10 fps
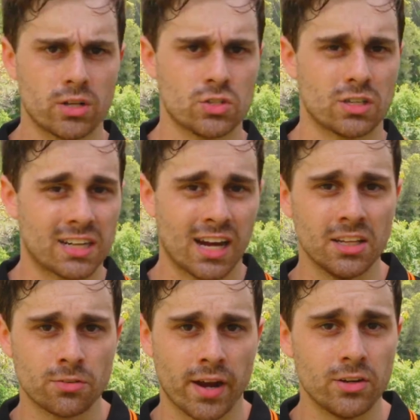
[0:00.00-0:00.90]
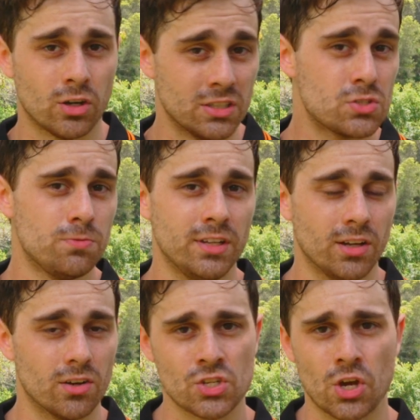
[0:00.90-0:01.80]
sort of color grade on its
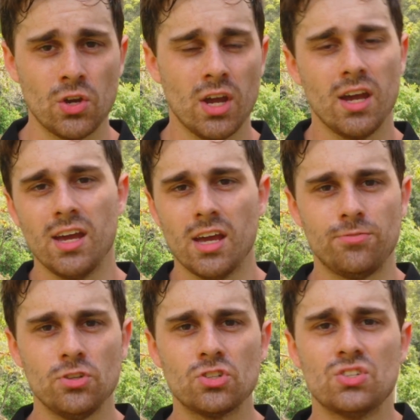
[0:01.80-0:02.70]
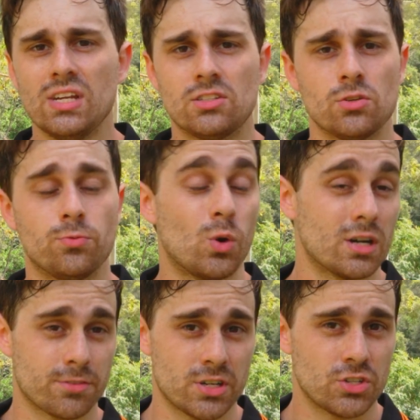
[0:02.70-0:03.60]
video. So if you just need to, for
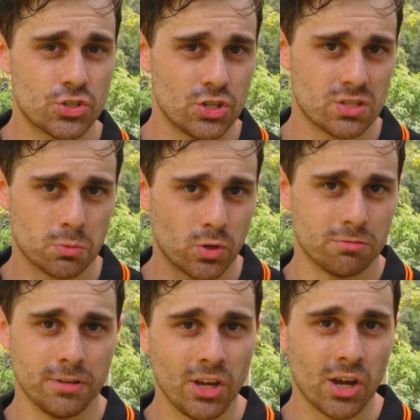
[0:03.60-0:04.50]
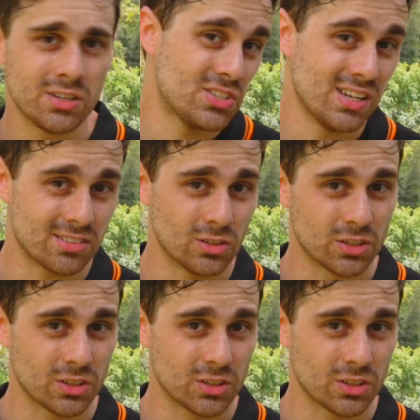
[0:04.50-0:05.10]
whatever reason, shoot some quick video and just need it to look